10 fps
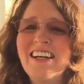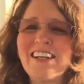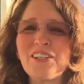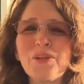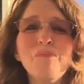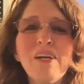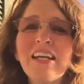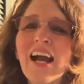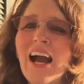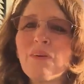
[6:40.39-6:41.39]

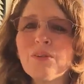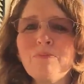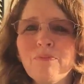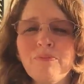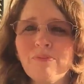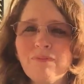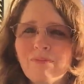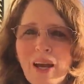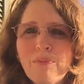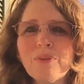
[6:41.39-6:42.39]
assuming I was
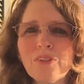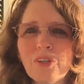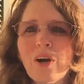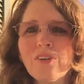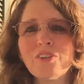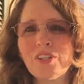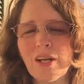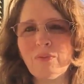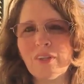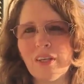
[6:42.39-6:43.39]
able to
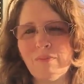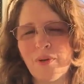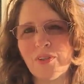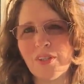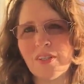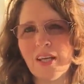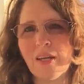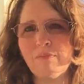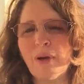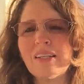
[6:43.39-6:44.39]
understand what that person
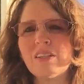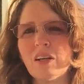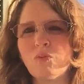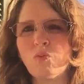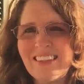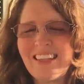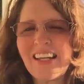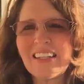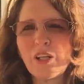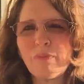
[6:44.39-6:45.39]
said based on
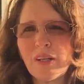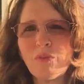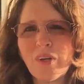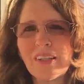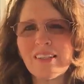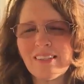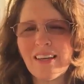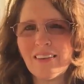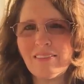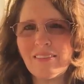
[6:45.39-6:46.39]
that little bit of what they
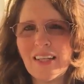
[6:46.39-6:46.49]
said.